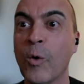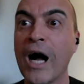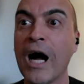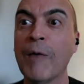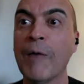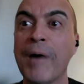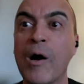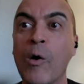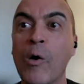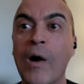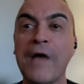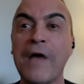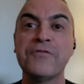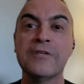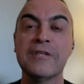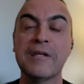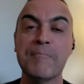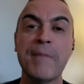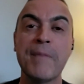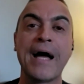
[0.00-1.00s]
Wow, my
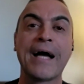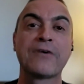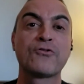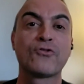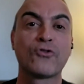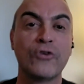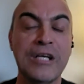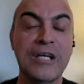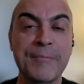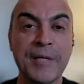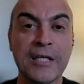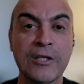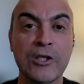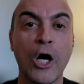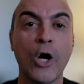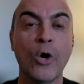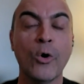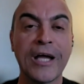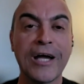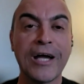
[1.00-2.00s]
wife's in the back screaming.
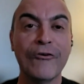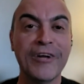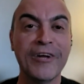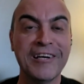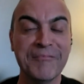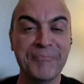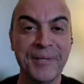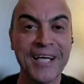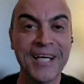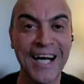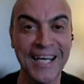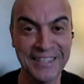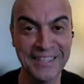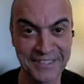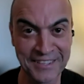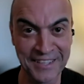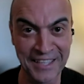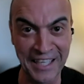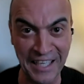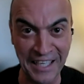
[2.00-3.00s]
No, get rid of
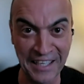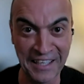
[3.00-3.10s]
Beyonce.